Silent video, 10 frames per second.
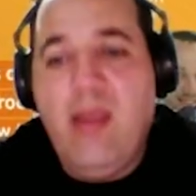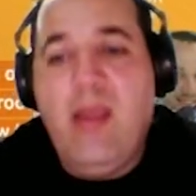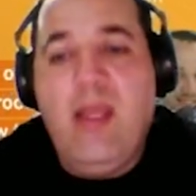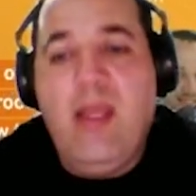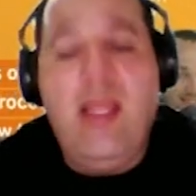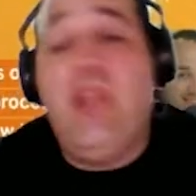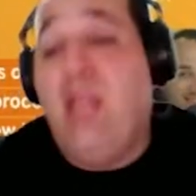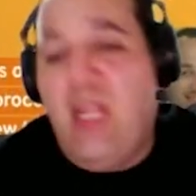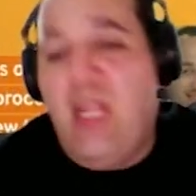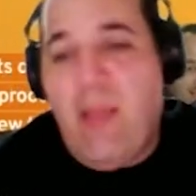They
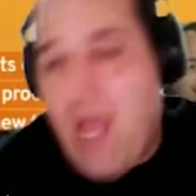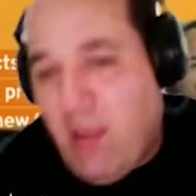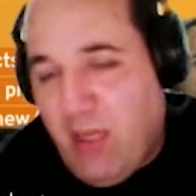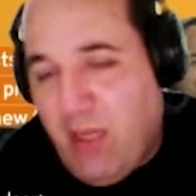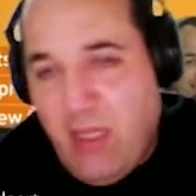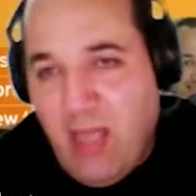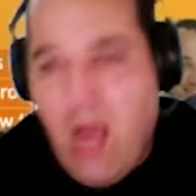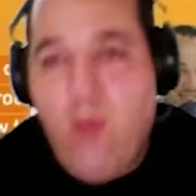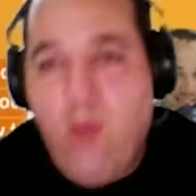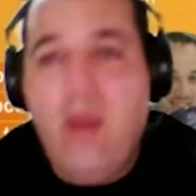see the metrics
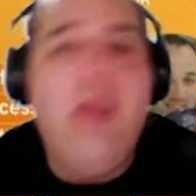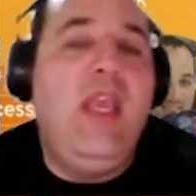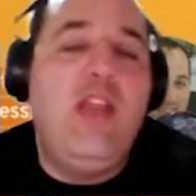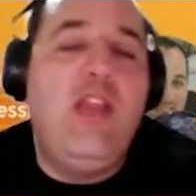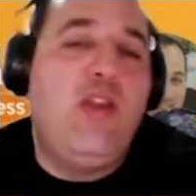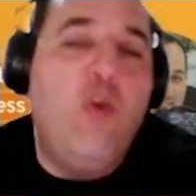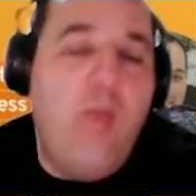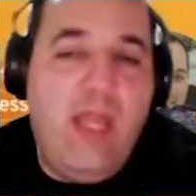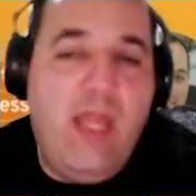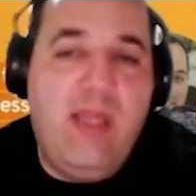now. Each 2
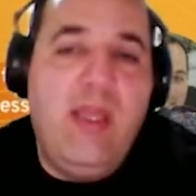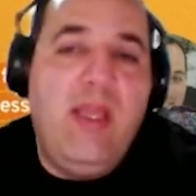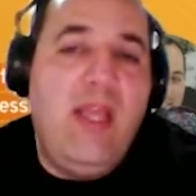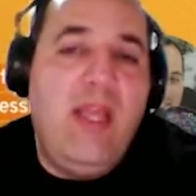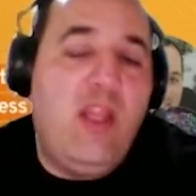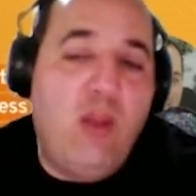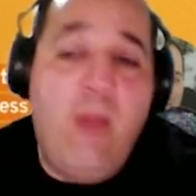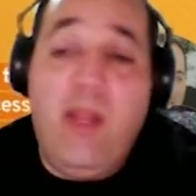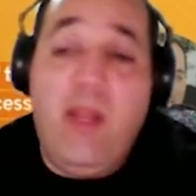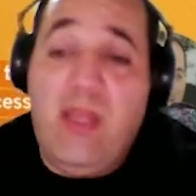weeks, they
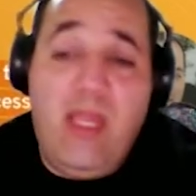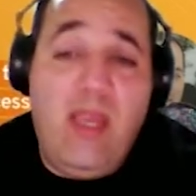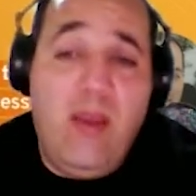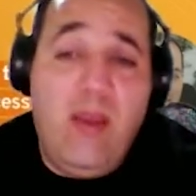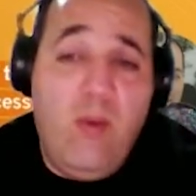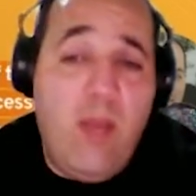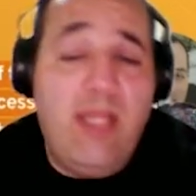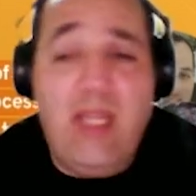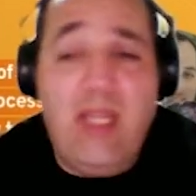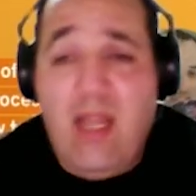stop and see what
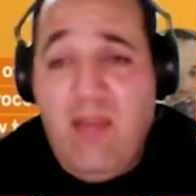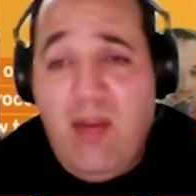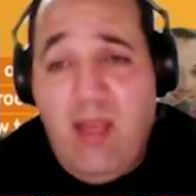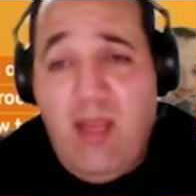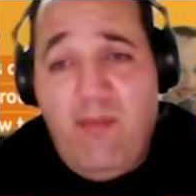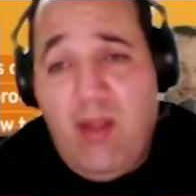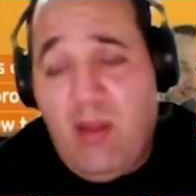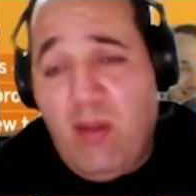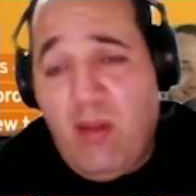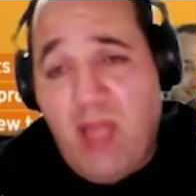they deliver, if it's
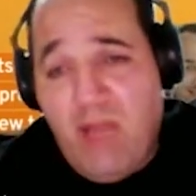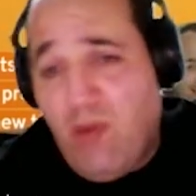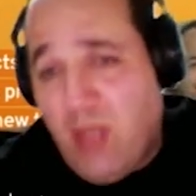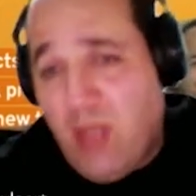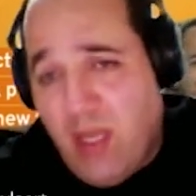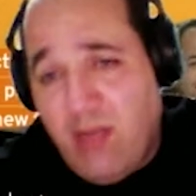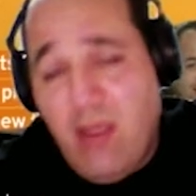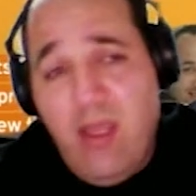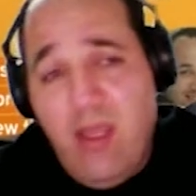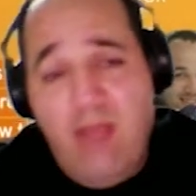successful or not,
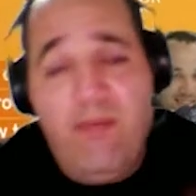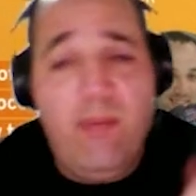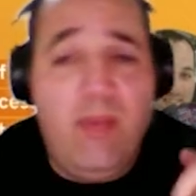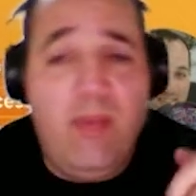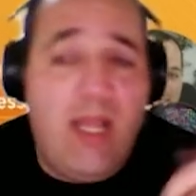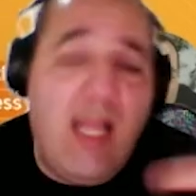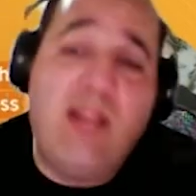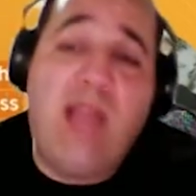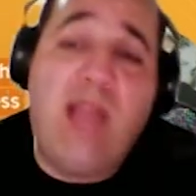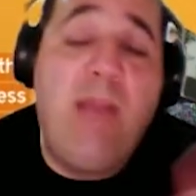if the
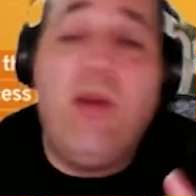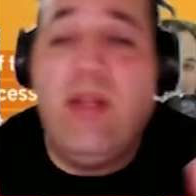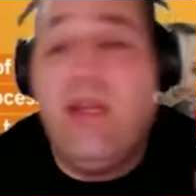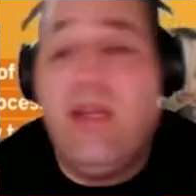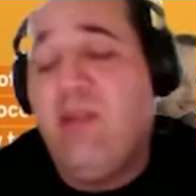client's happy or not.